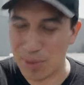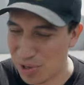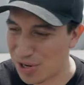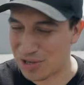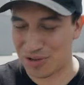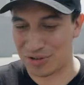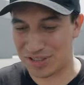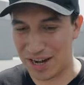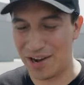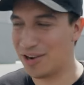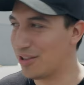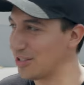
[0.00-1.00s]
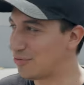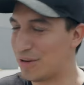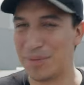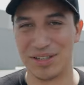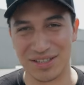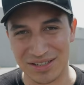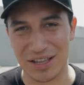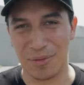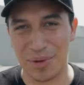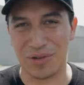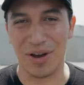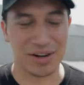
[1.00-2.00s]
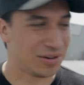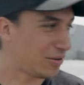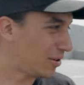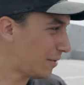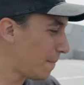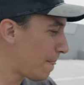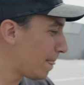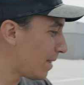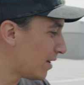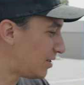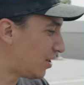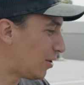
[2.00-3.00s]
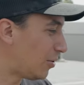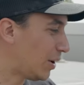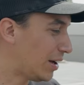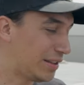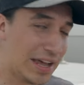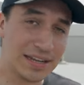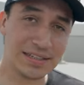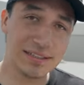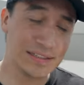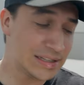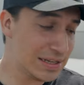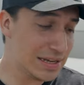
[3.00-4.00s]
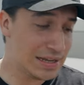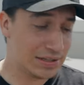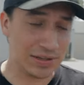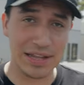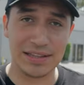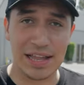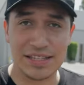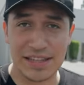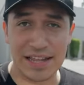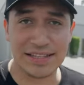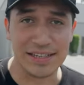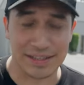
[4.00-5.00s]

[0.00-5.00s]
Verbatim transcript: burden you. Carrying all this equipment, it'll be quite annoying. So that's